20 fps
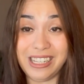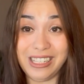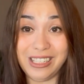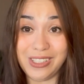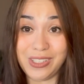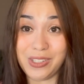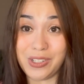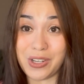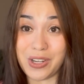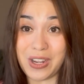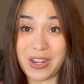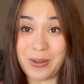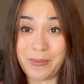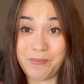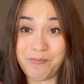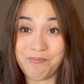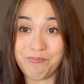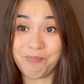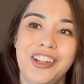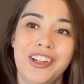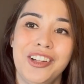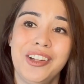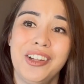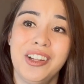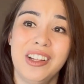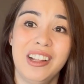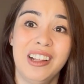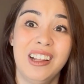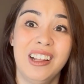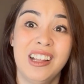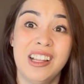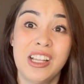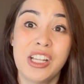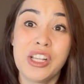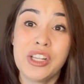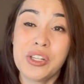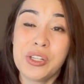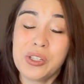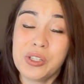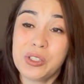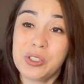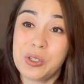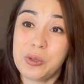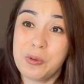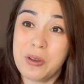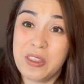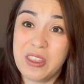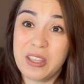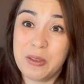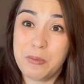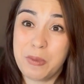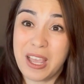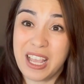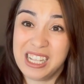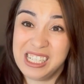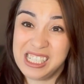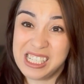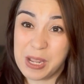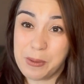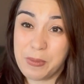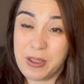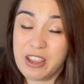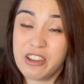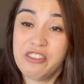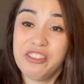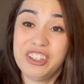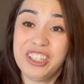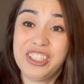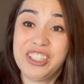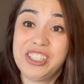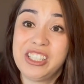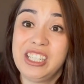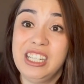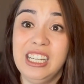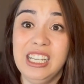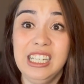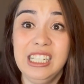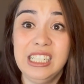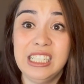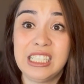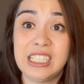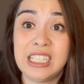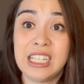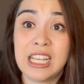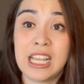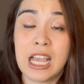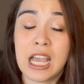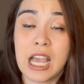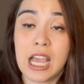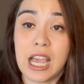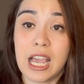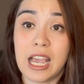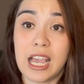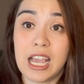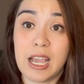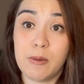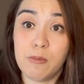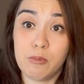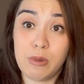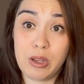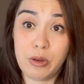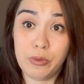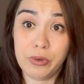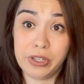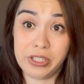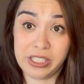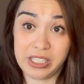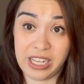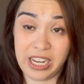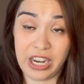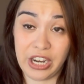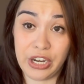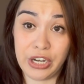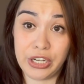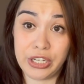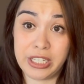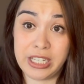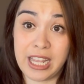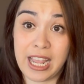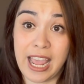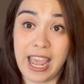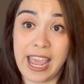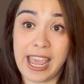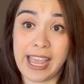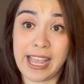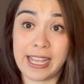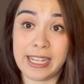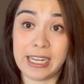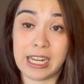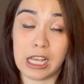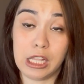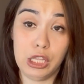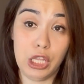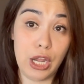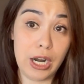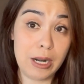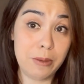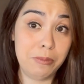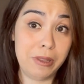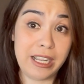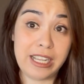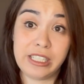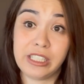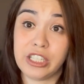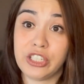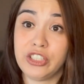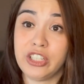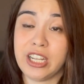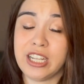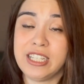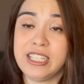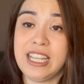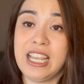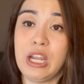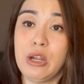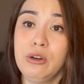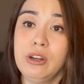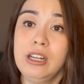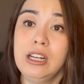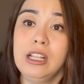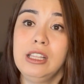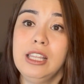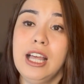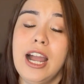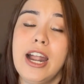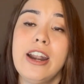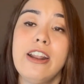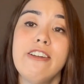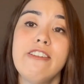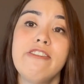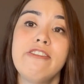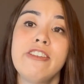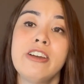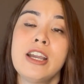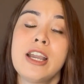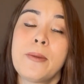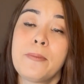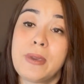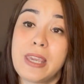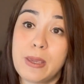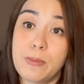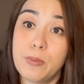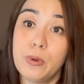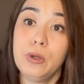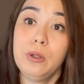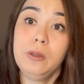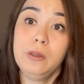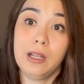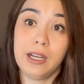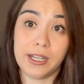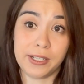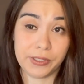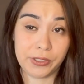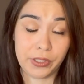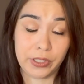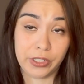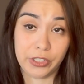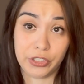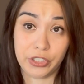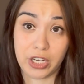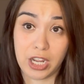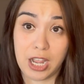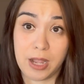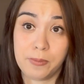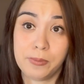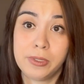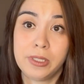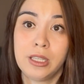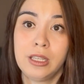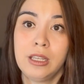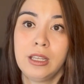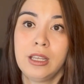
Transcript: It's time. So when the pandemic first hit, um, we were scared and a lot of places shut down and a lot of people lost their jobs.